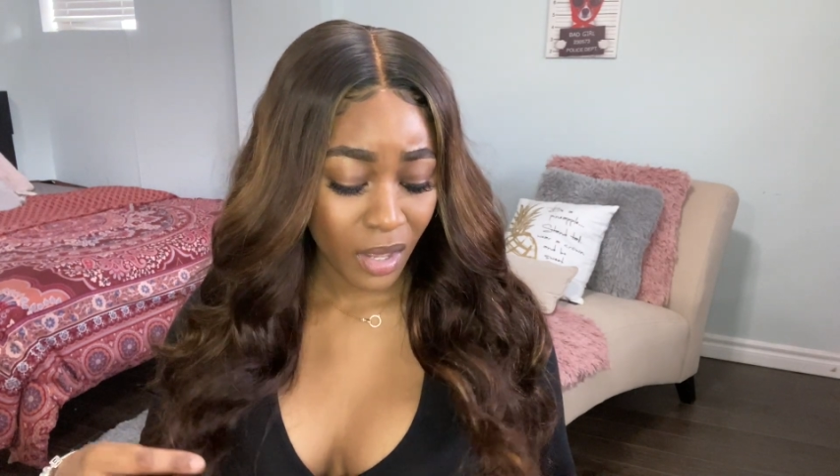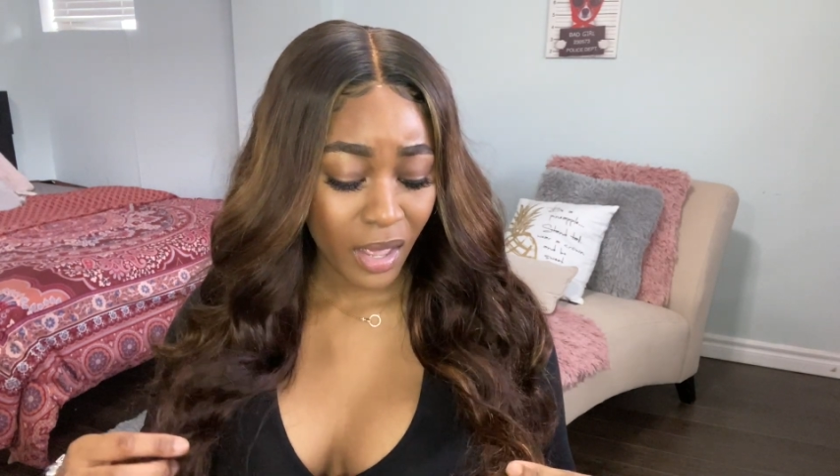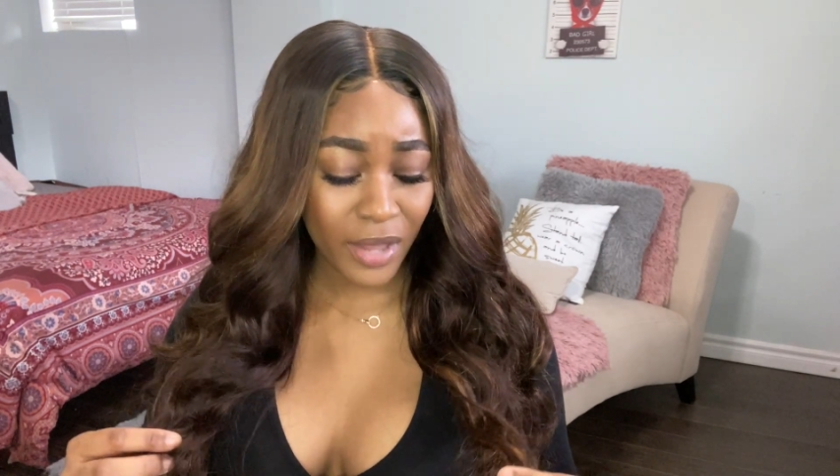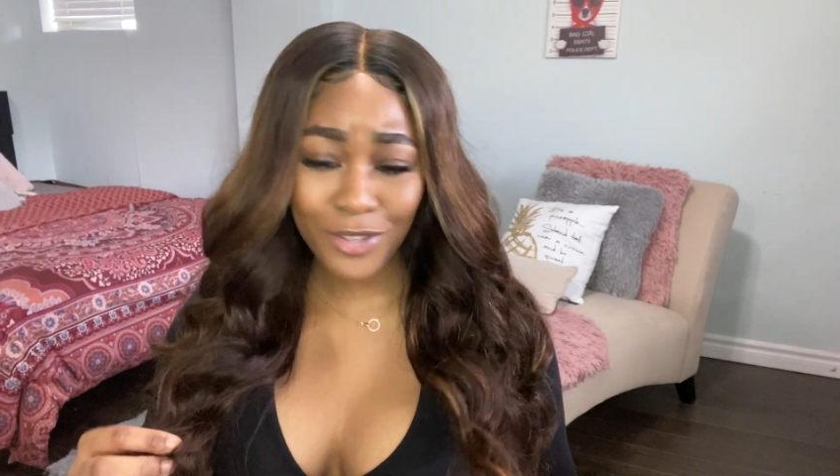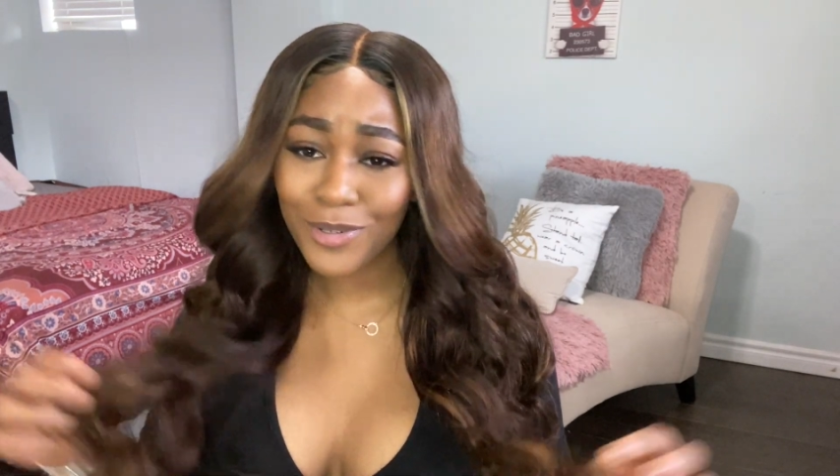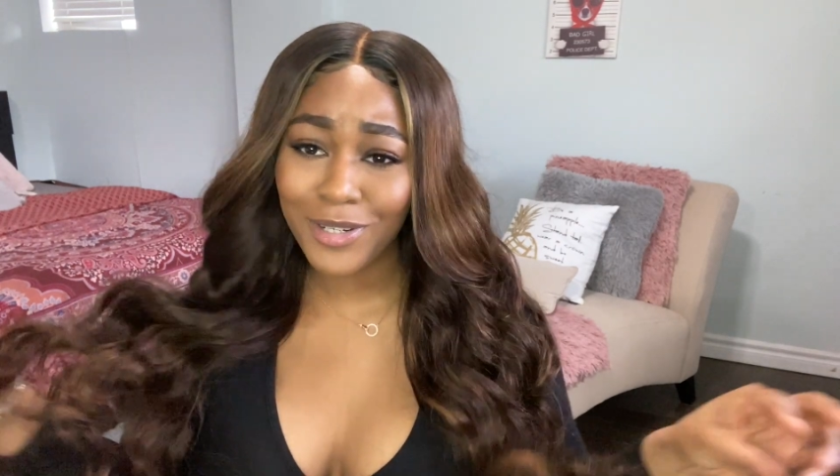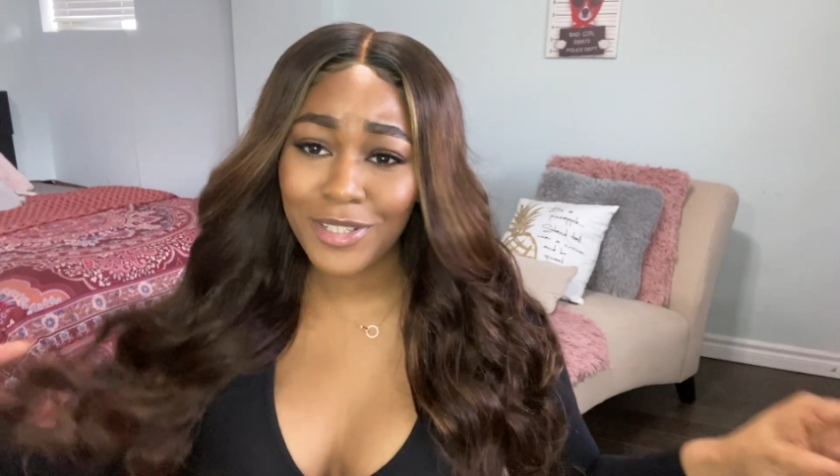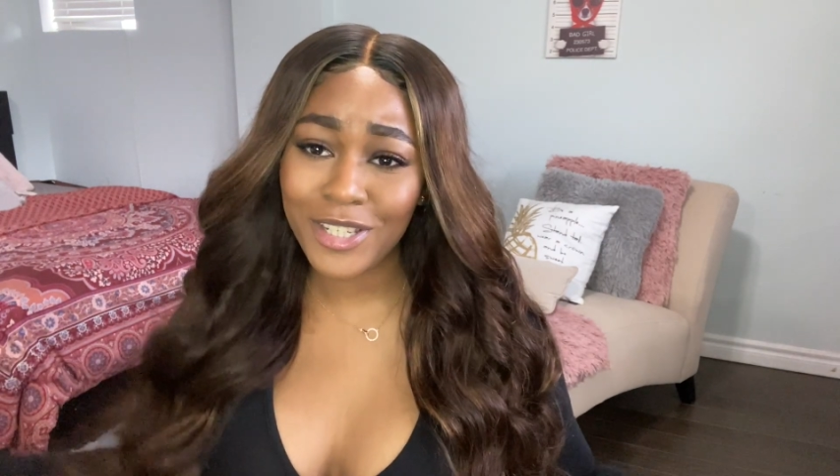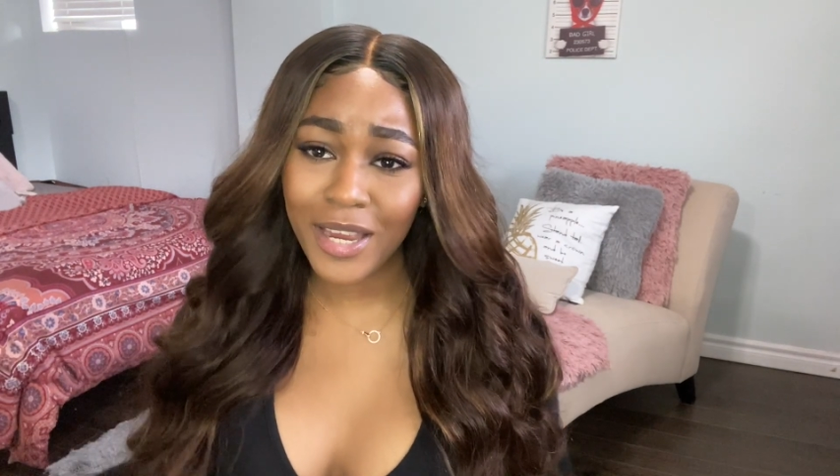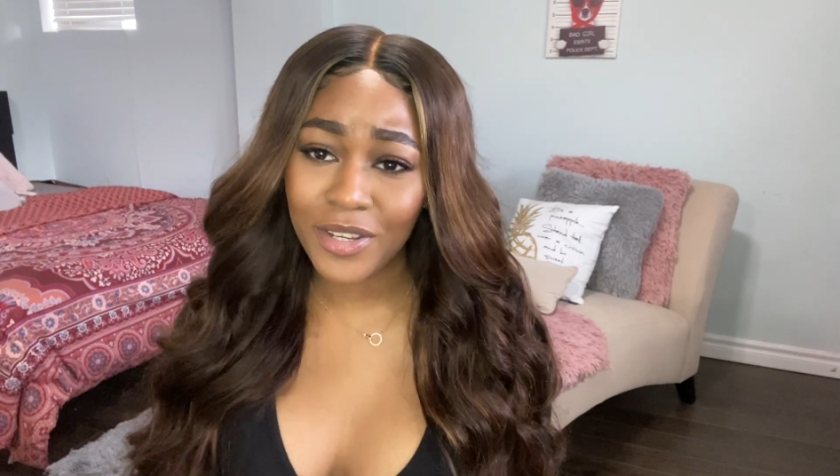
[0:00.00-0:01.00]
I just wanted
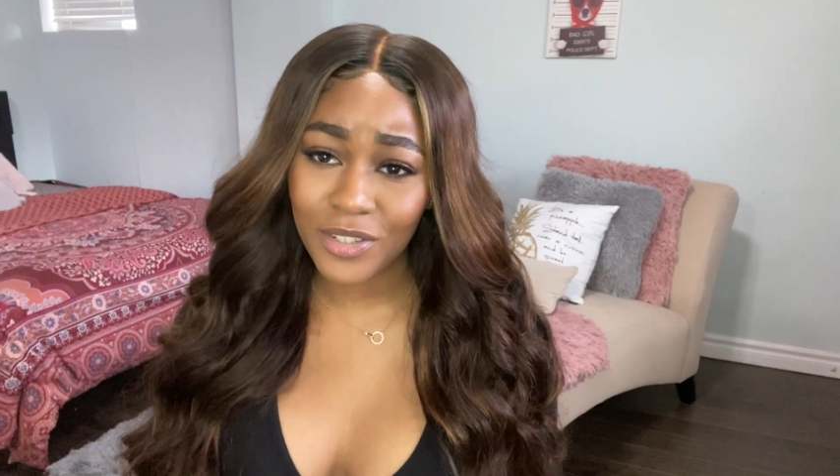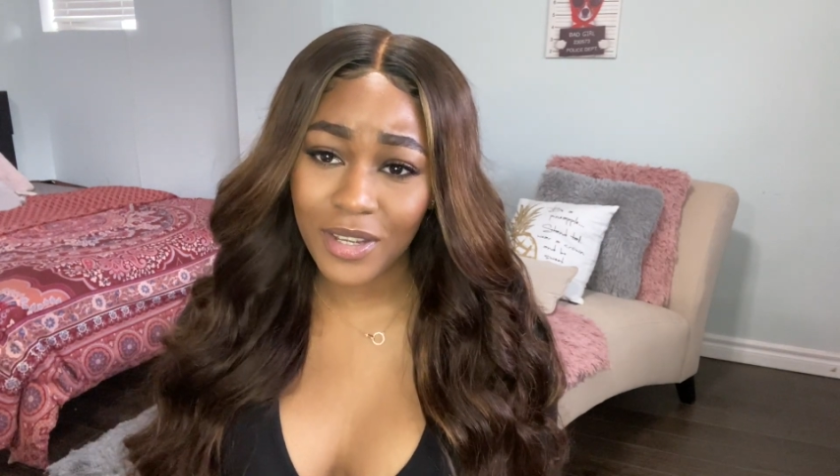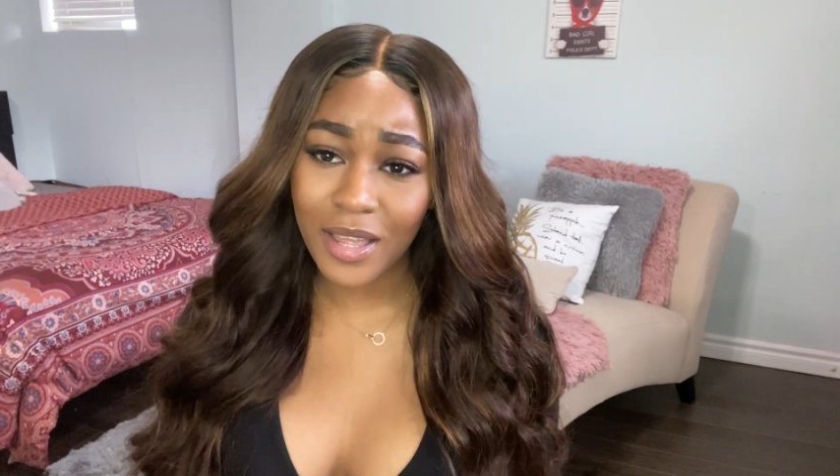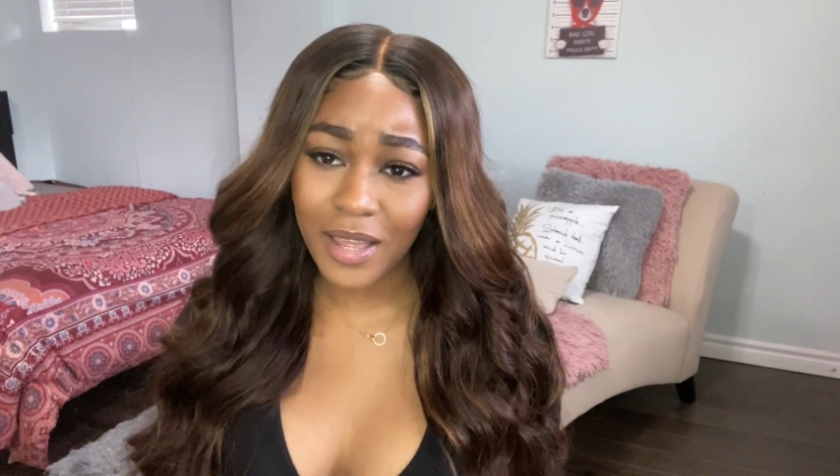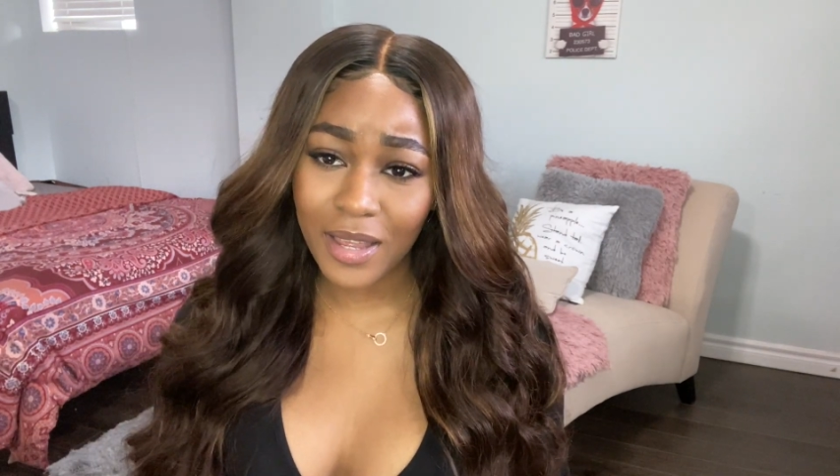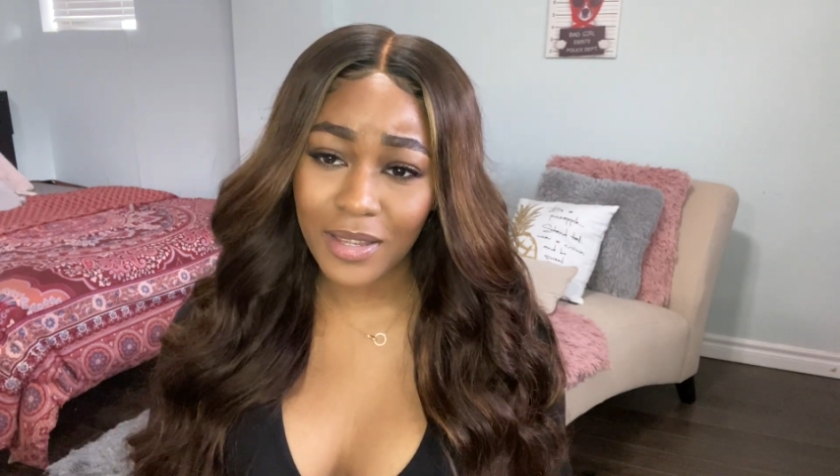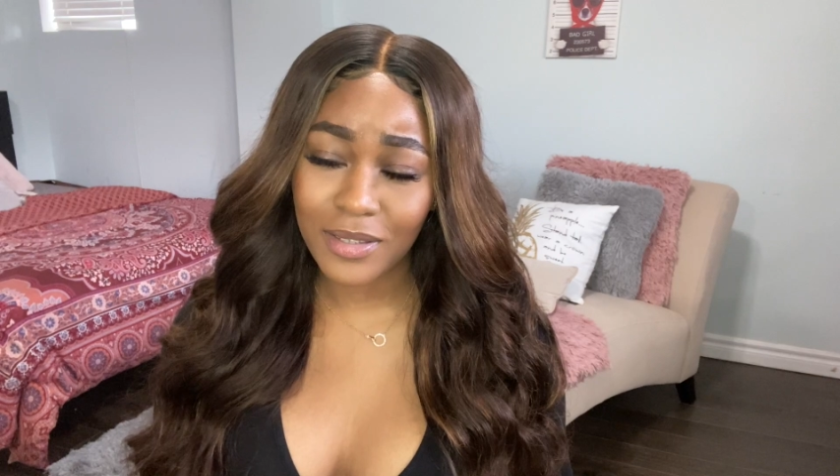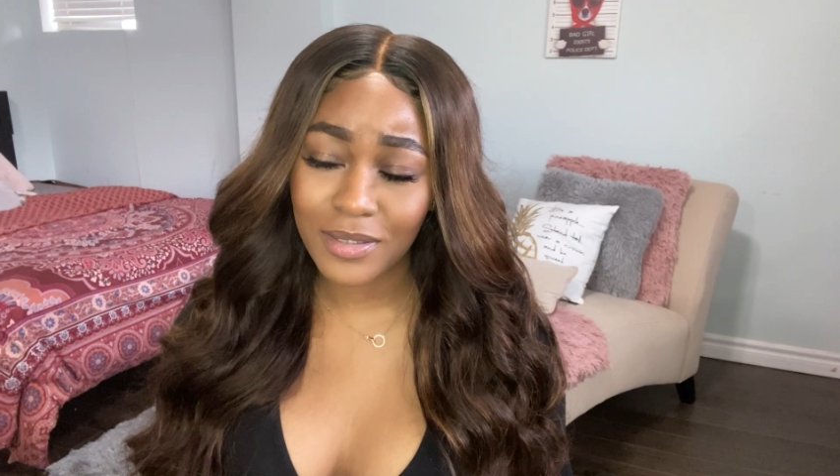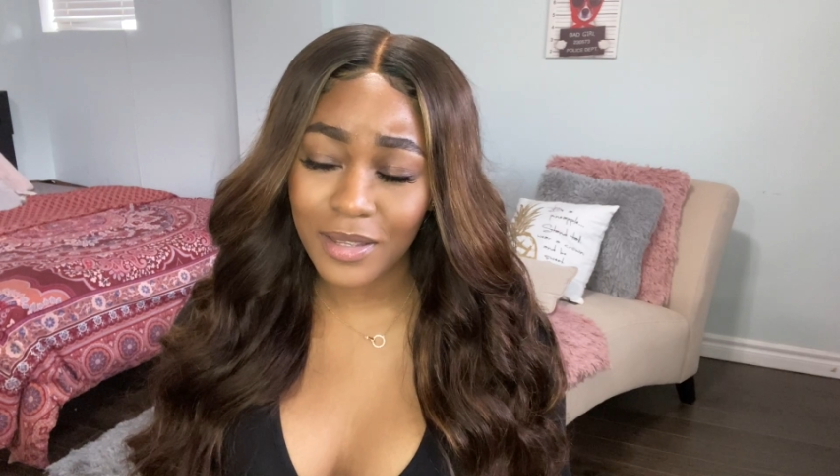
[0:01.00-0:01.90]
to change, you guys.